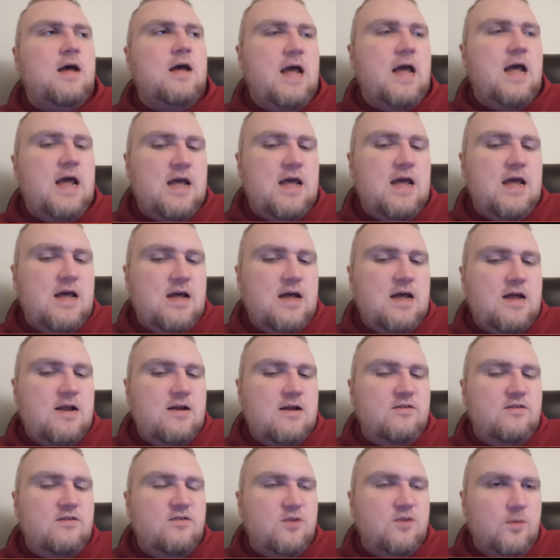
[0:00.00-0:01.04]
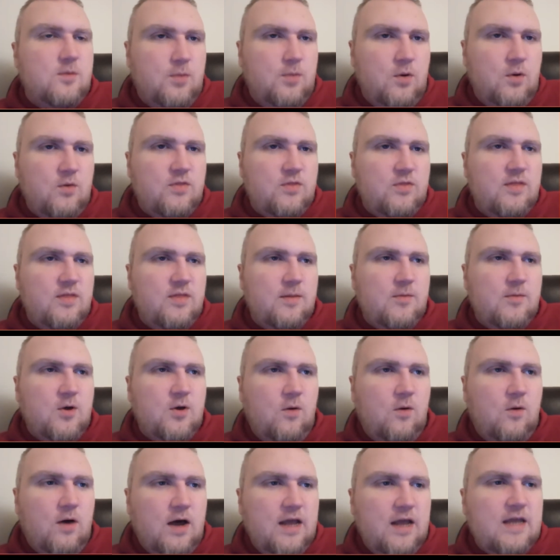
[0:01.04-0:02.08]
And so both of them
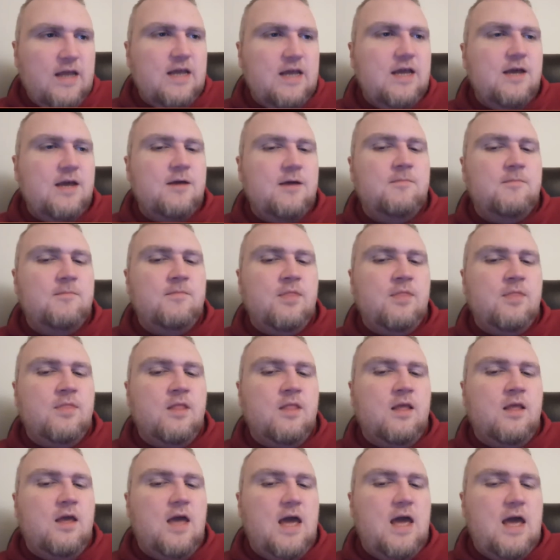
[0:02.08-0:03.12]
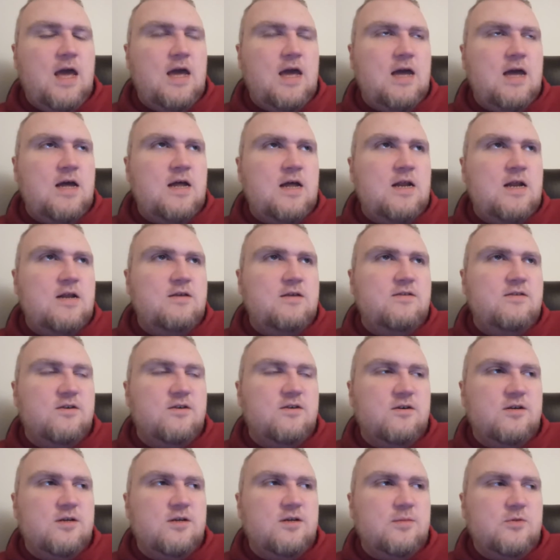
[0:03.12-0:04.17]
go hiking, and
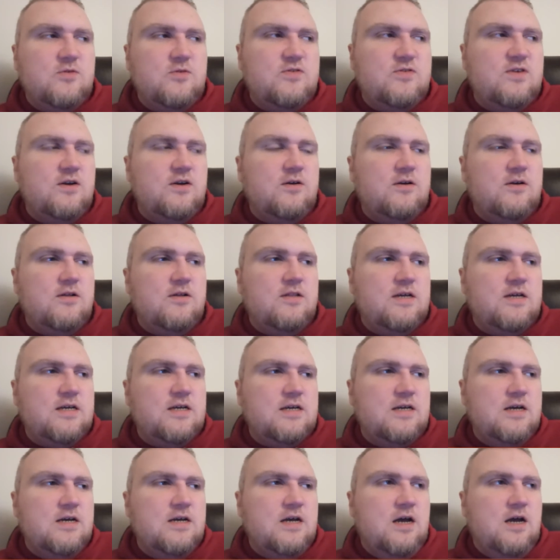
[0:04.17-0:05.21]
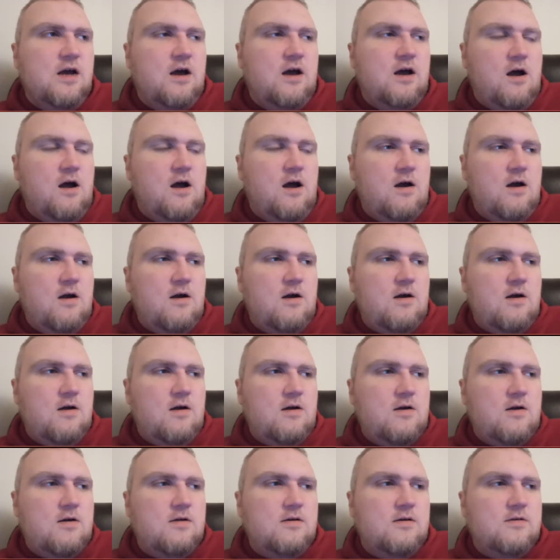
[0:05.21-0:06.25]
Sarah and Double Sarah, like,
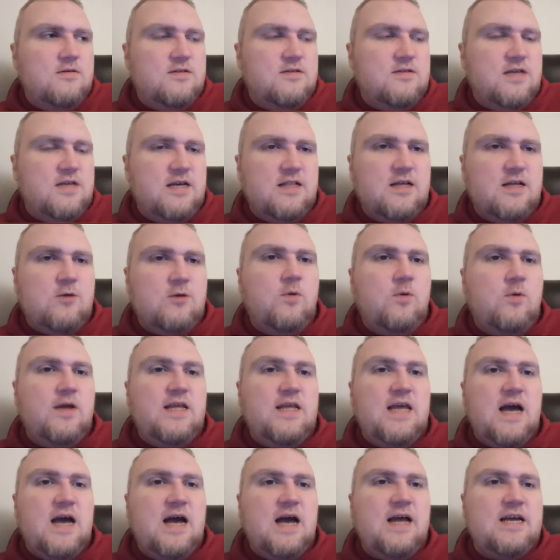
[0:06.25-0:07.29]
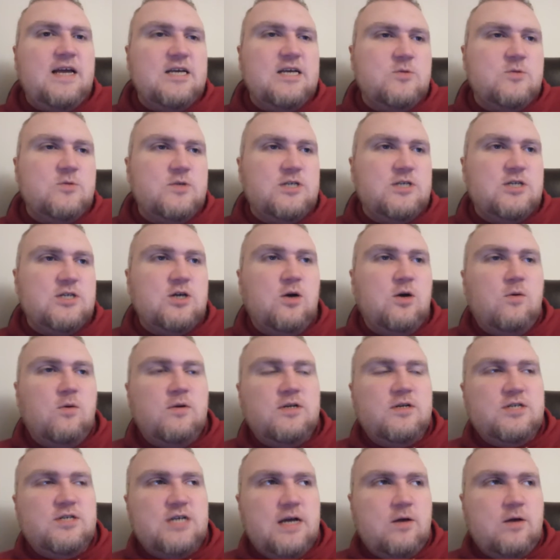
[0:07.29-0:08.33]
are saying, like, well, yeah, I guess we should go
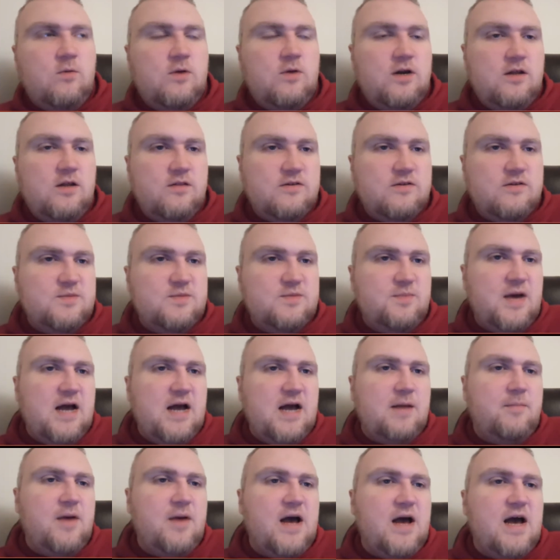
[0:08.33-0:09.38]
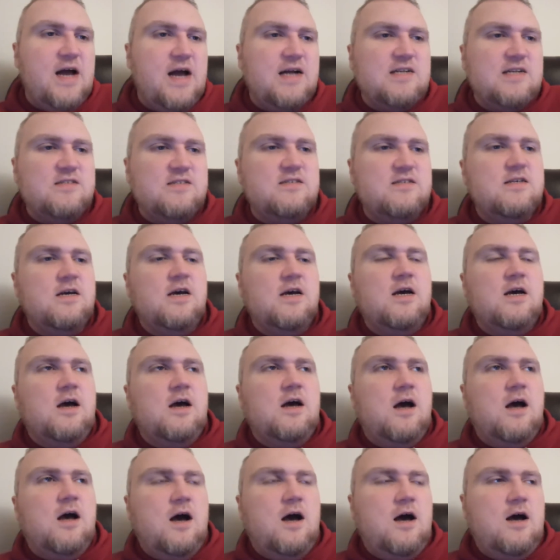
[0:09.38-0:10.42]
and check one another's backpacks
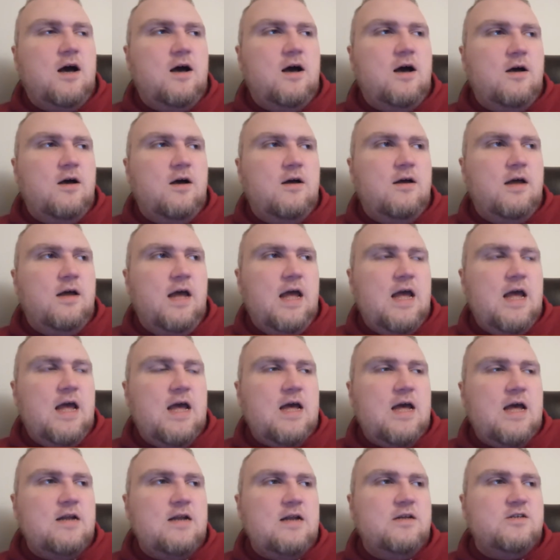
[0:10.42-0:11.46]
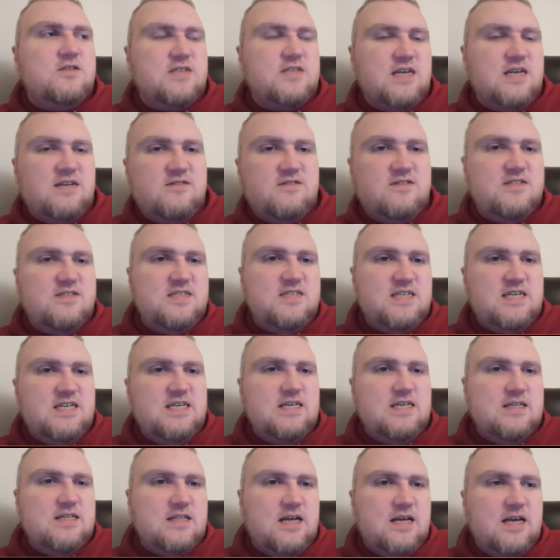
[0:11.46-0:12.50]
uh, and just kind of
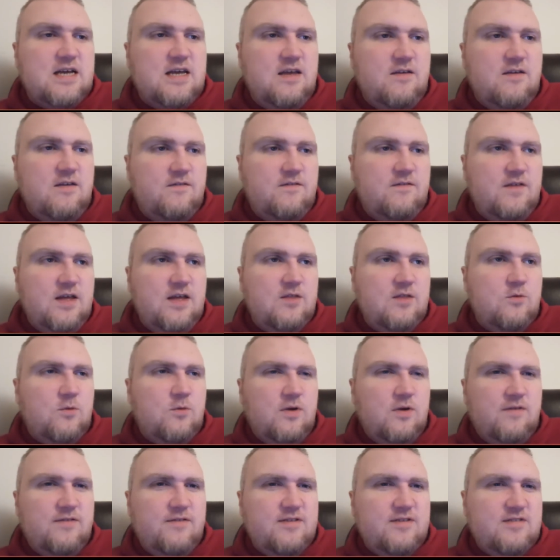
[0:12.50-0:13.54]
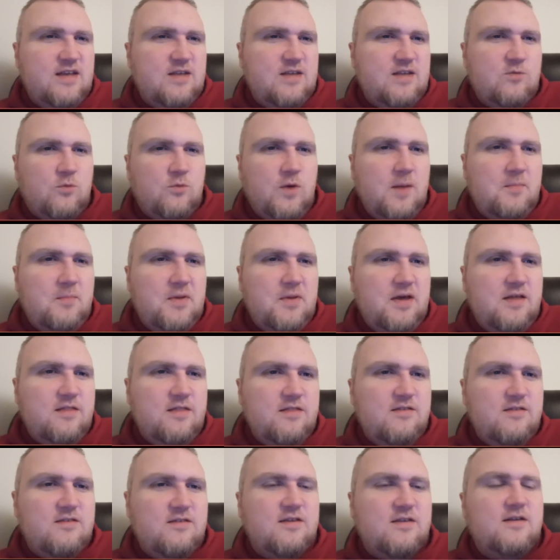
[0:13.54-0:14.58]
see, like, if either one of us has
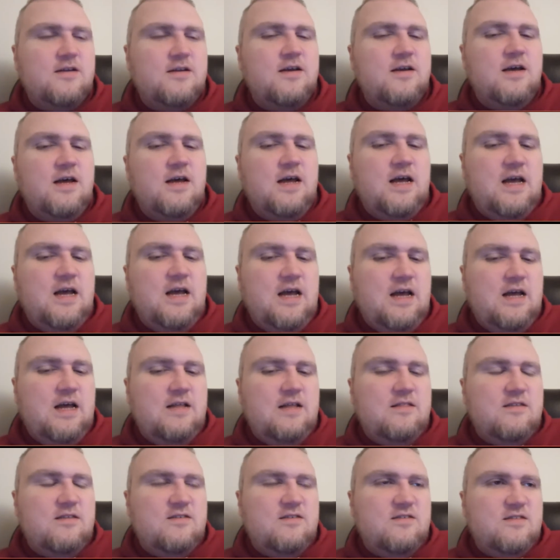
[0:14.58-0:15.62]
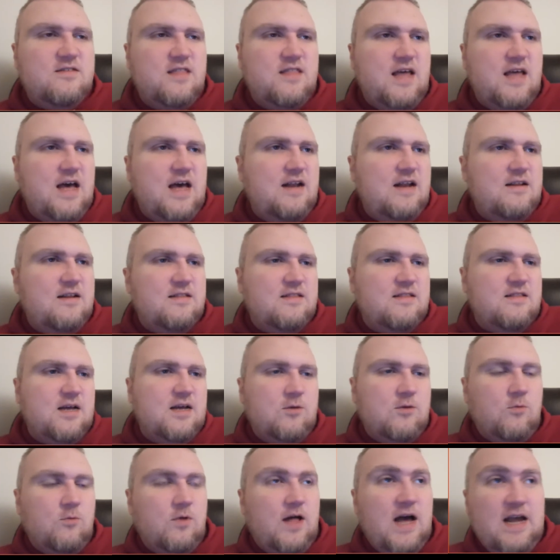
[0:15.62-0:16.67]
weapons and and this and that and
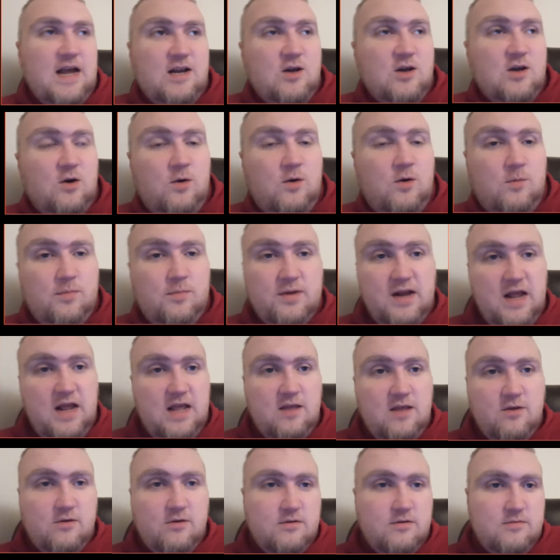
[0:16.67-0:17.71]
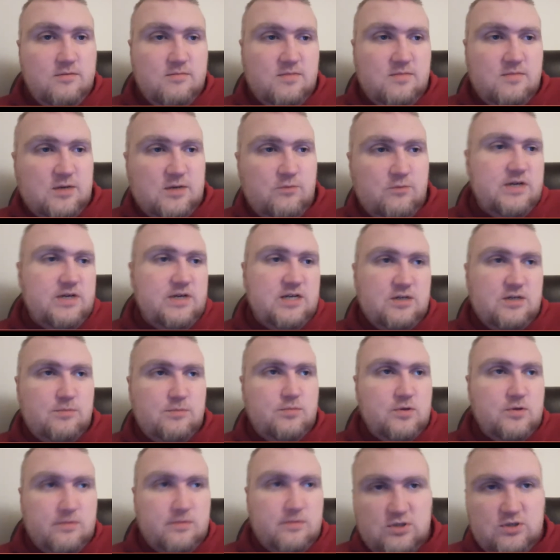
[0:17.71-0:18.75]
like well i don't but hey you can like we can
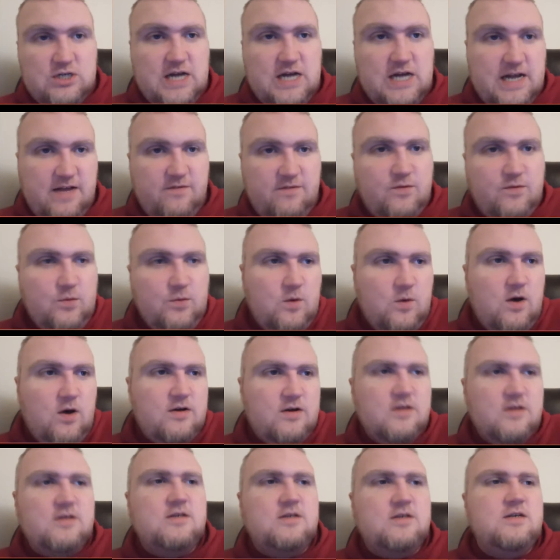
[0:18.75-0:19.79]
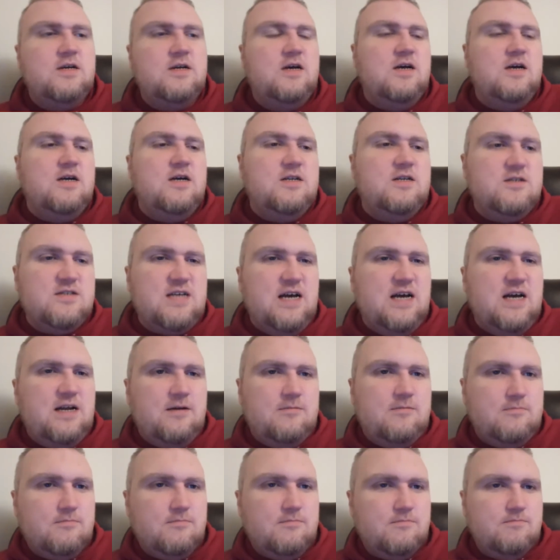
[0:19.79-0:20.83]
both check if we want to just kind
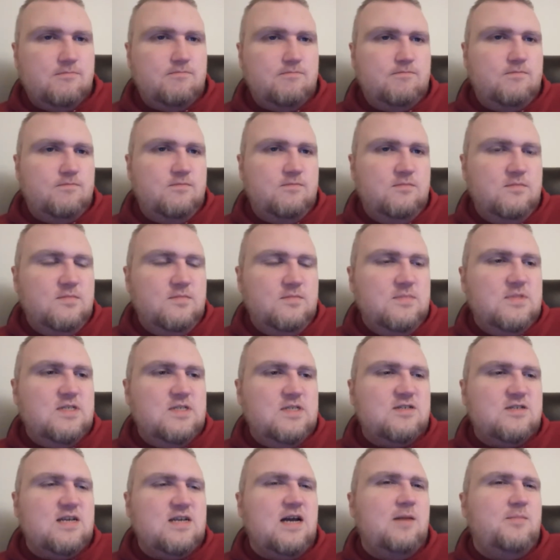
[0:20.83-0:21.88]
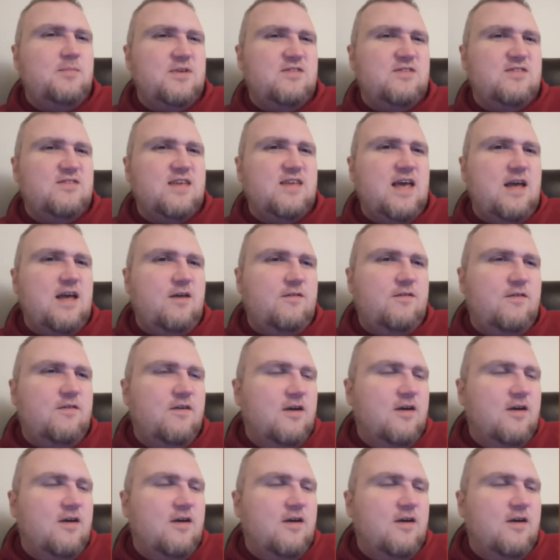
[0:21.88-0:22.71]
of just kind of be safe